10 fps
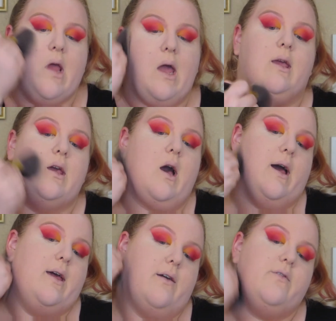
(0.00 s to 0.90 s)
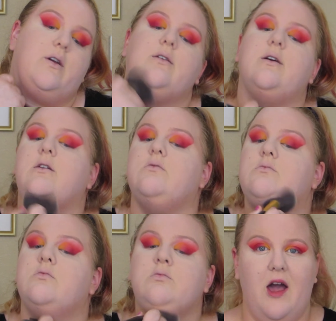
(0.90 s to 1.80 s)
I got everything.
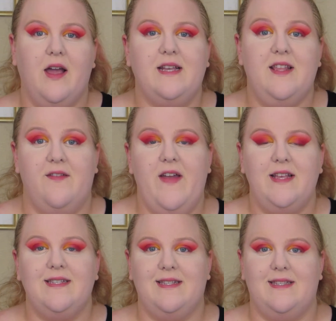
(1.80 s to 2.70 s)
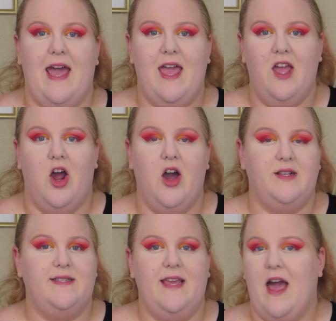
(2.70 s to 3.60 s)
Okay, so the face is set, and
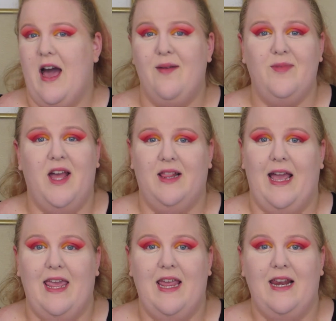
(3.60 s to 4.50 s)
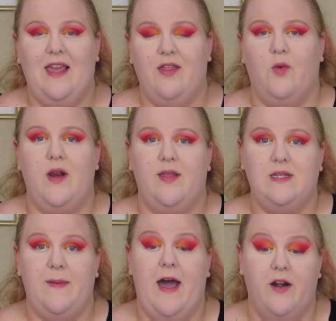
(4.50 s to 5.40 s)
honestly, I'm not liking either one of
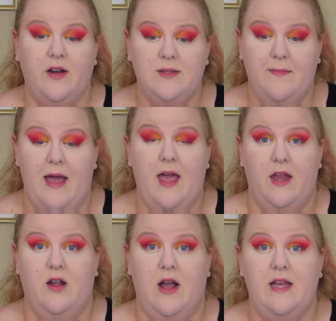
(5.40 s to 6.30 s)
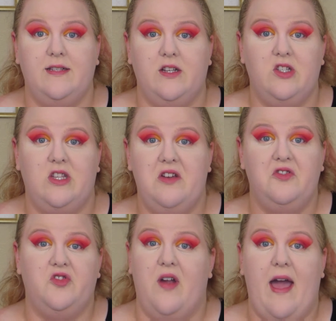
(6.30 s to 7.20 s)
these powders. My under eyes look so
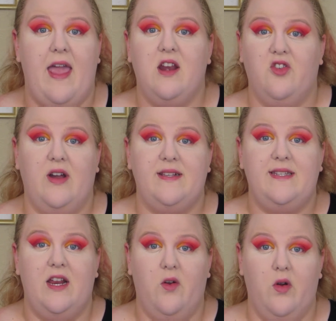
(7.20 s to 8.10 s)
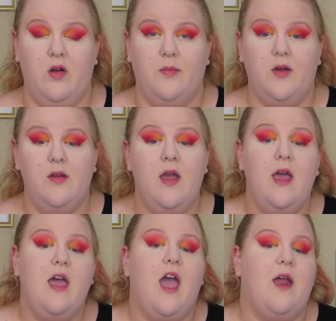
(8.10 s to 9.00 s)
dry and crusty and horrible,
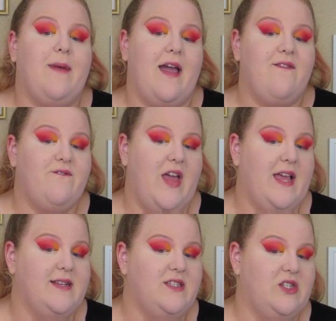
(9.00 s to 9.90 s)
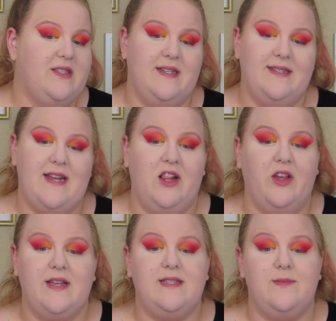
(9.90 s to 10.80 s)
and my face just does not
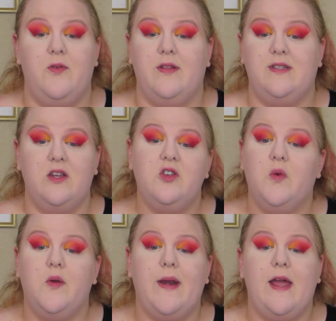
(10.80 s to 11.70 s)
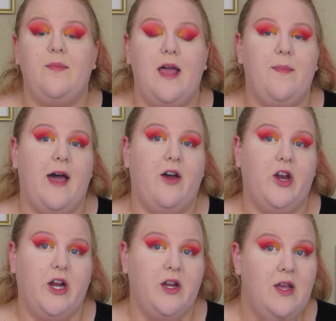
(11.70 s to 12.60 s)
look as smooth as usual when I apply
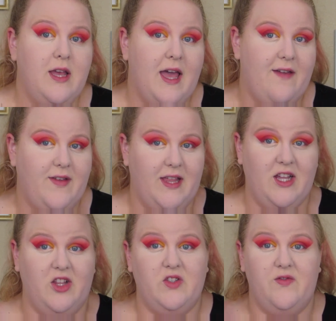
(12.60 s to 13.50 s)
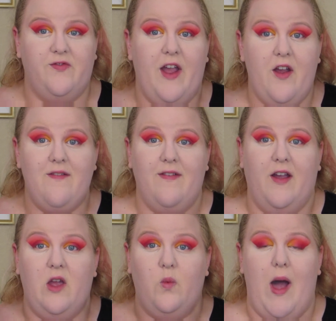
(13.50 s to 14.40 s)
powder. I feel like it looks very,
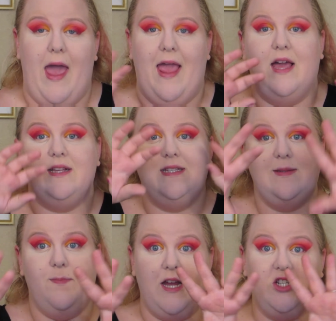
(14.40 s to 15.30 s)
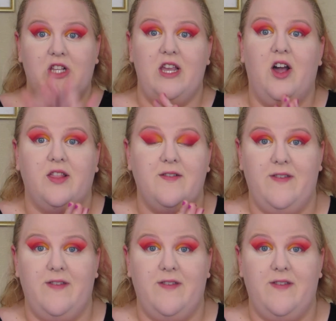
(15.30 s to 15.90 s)
very white, especially on the